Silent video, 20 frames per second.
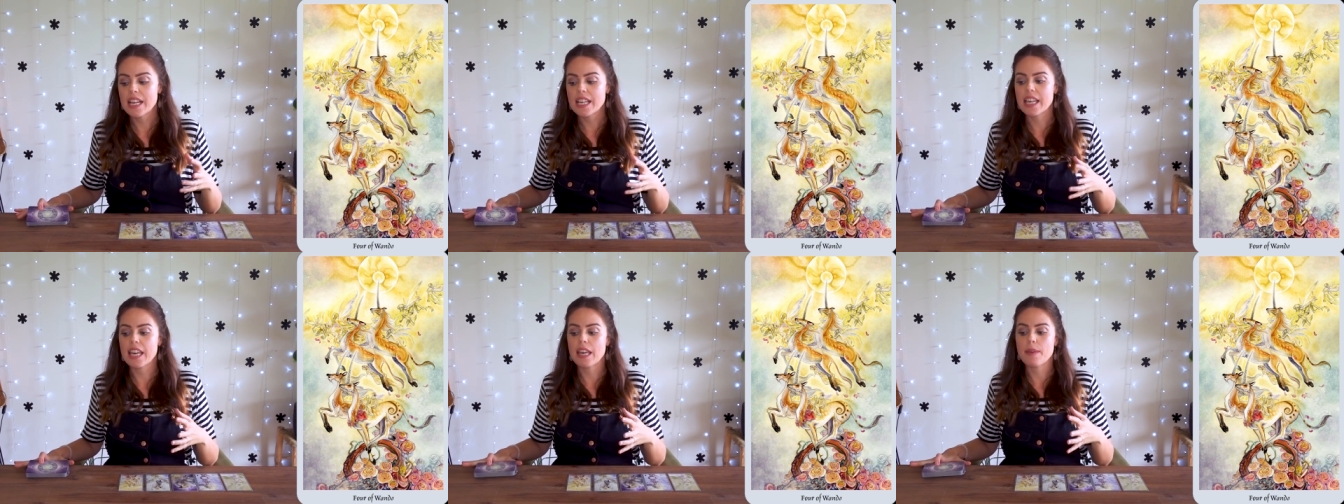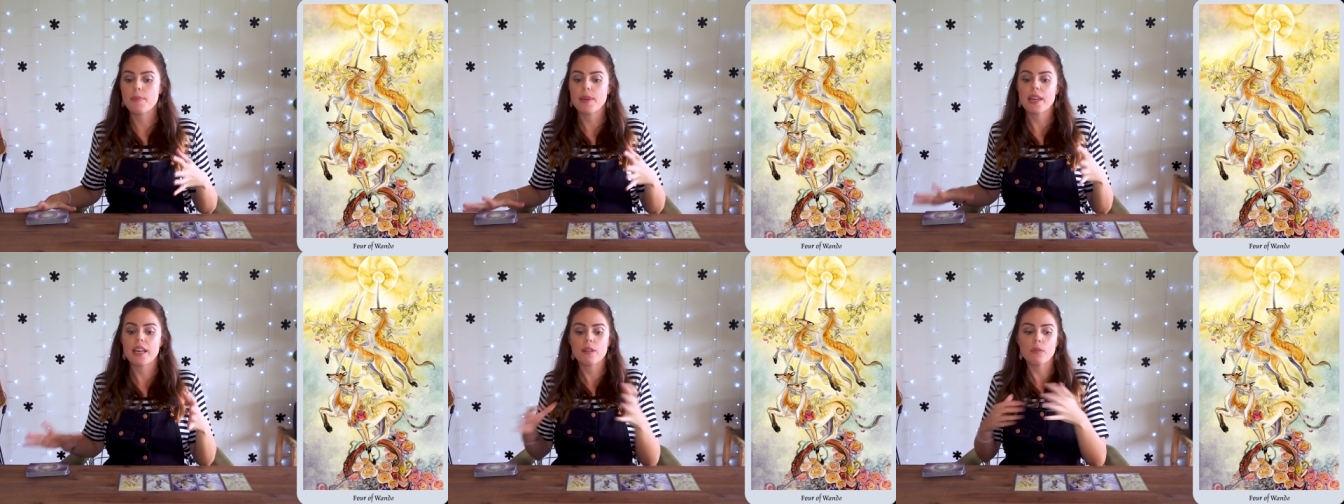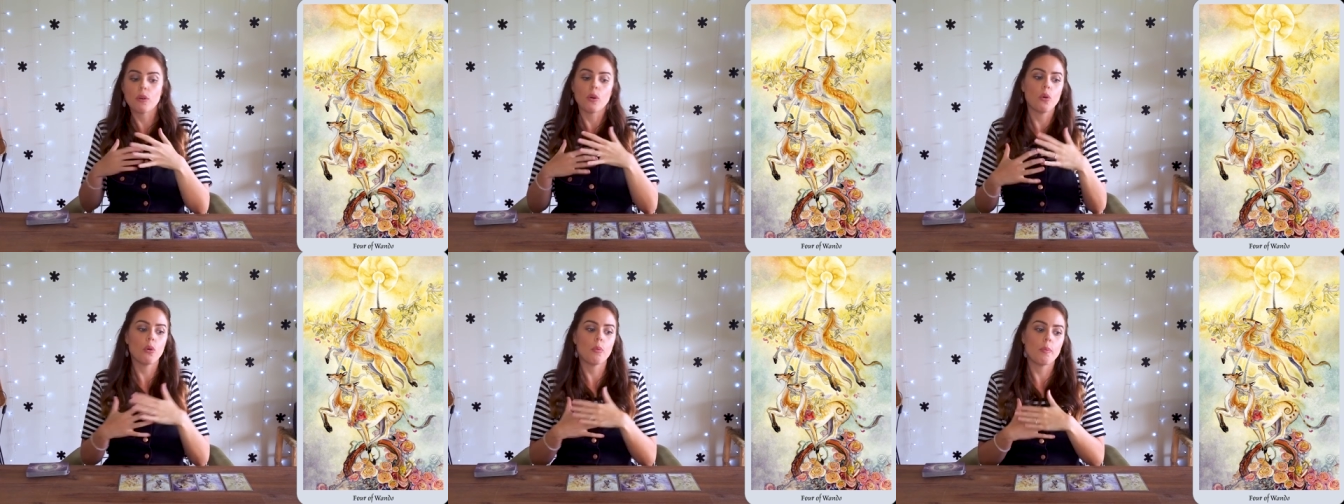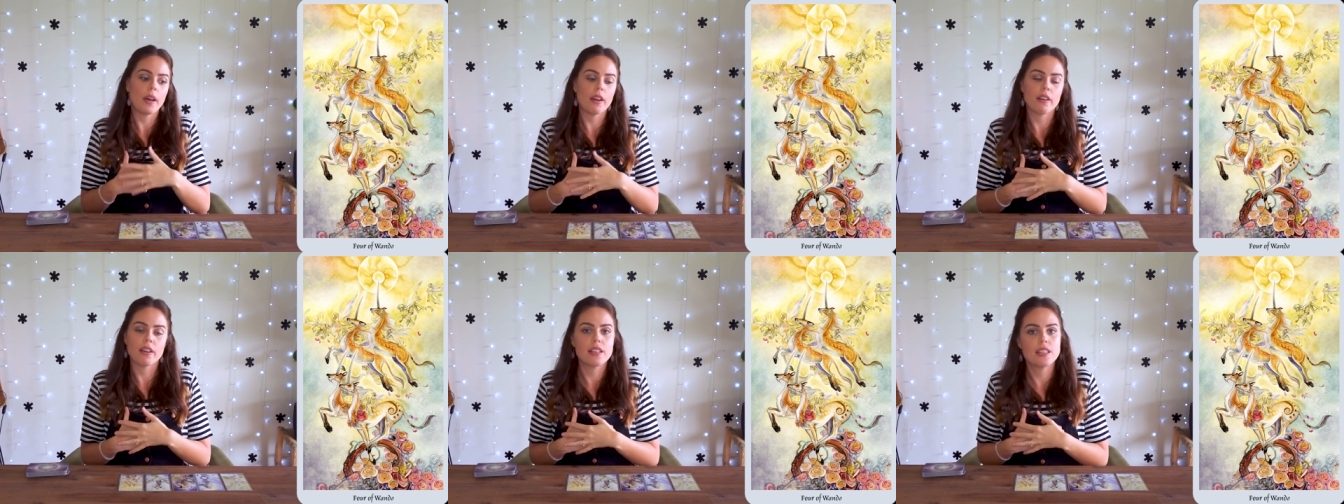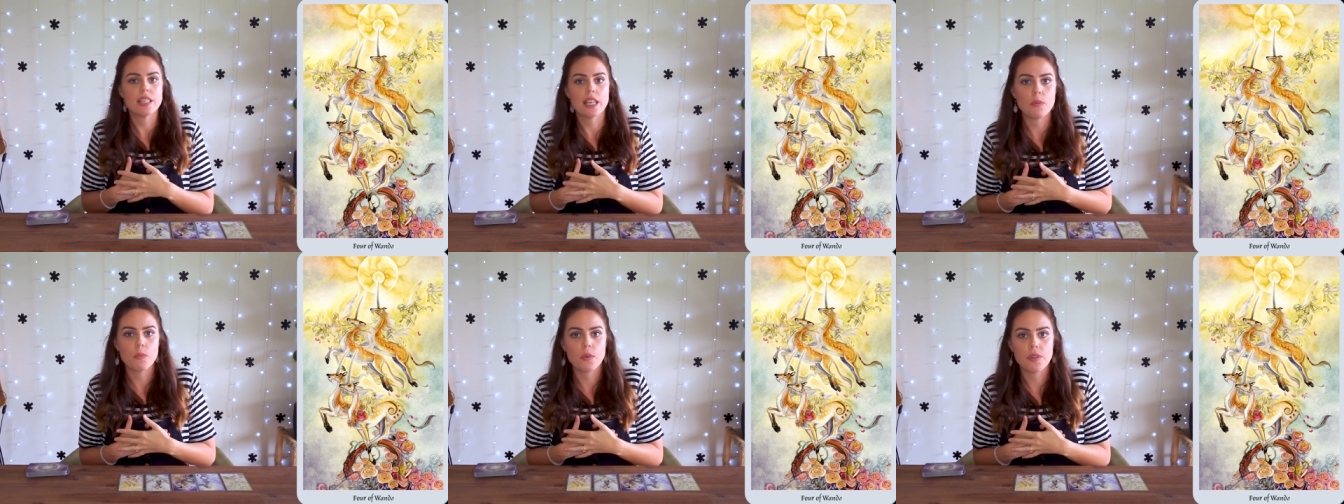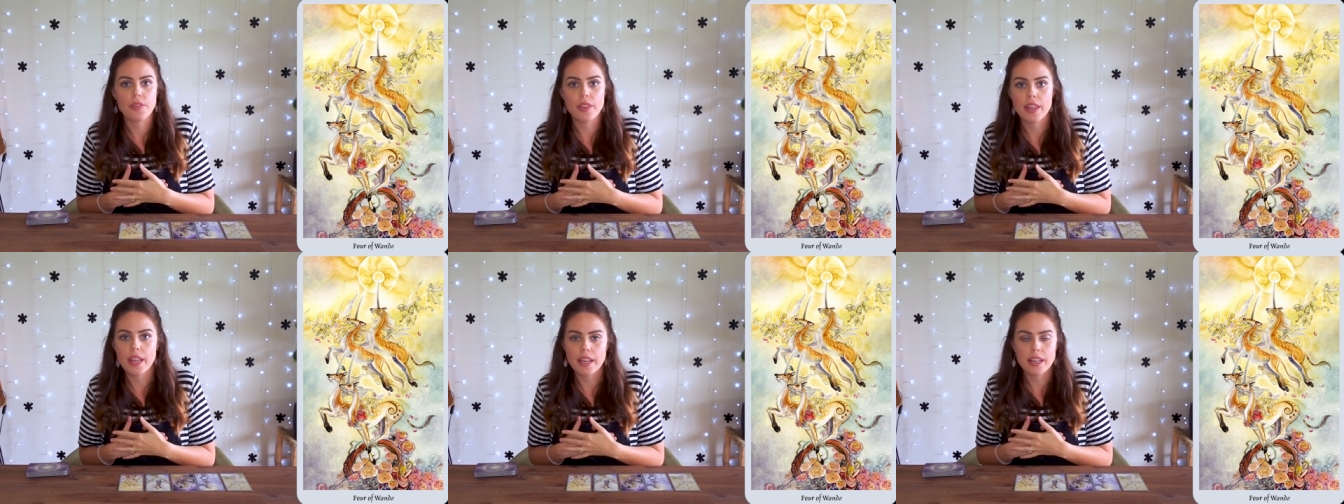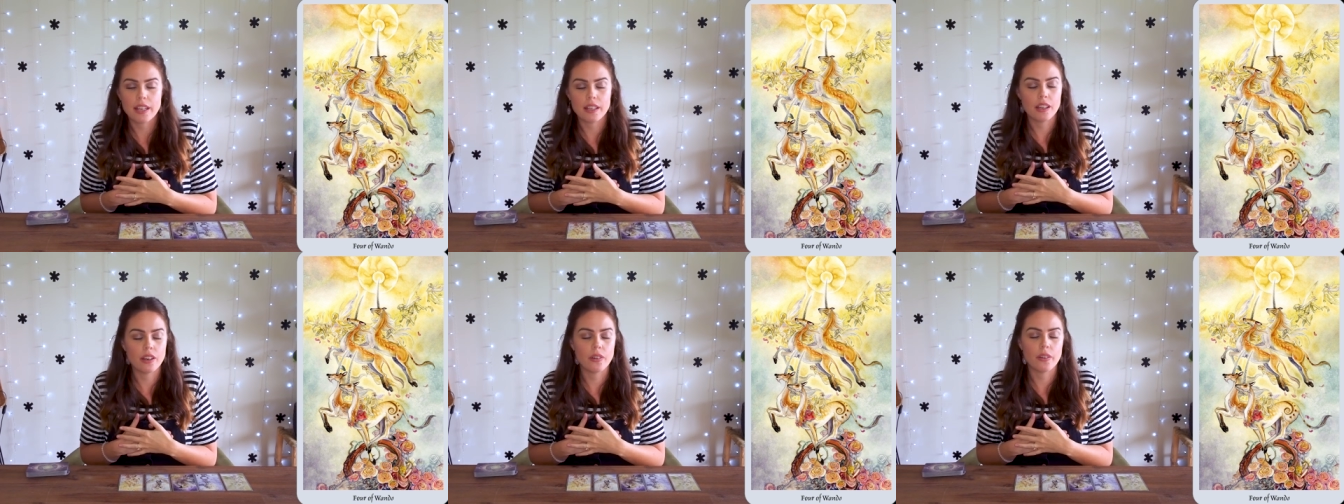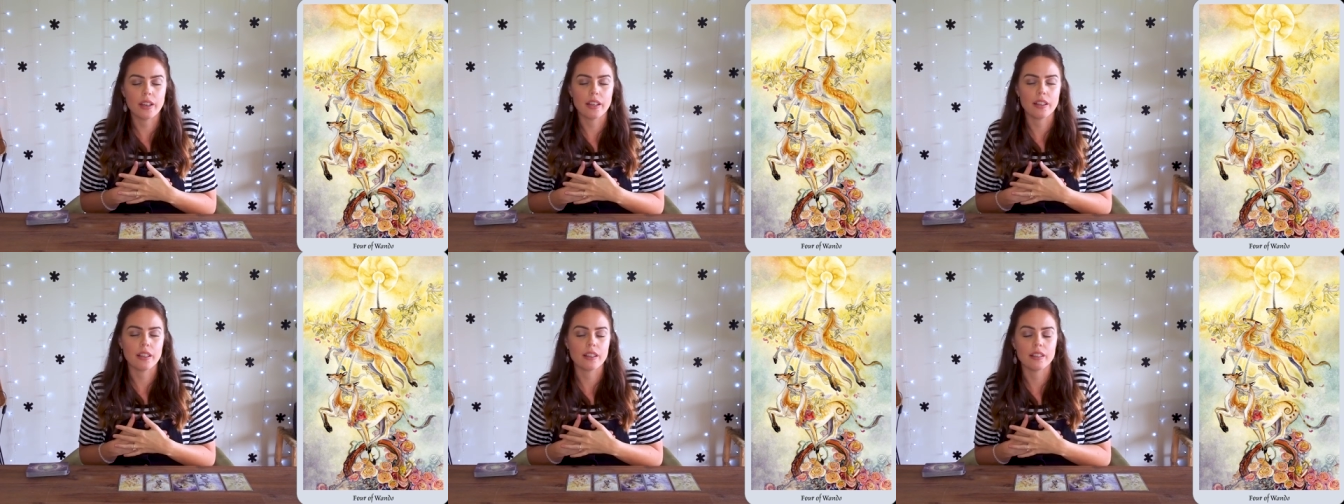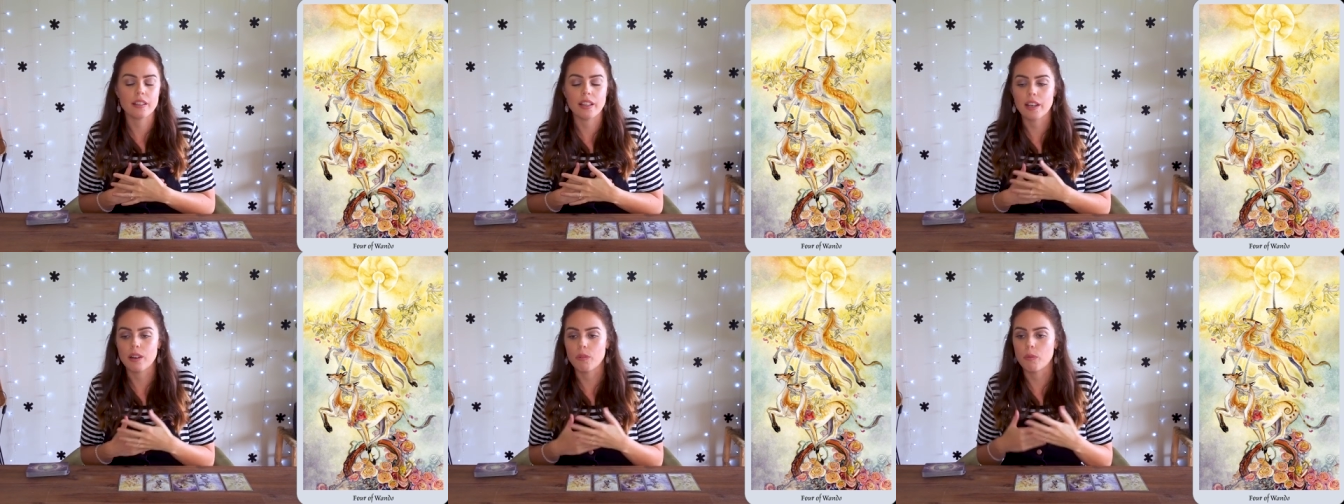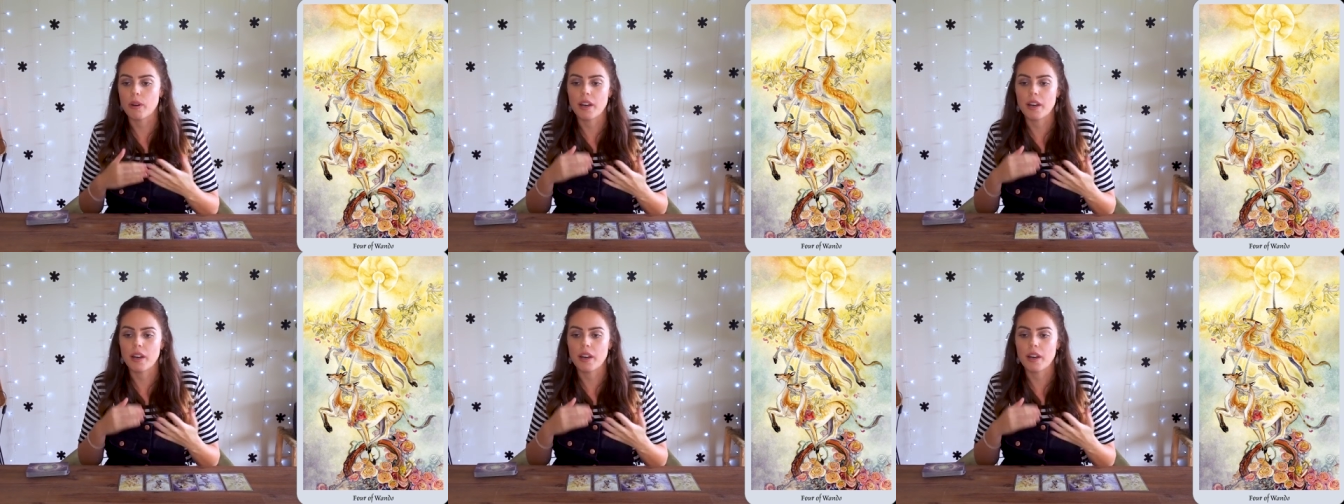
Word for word: keeping it all buried deep within and going like,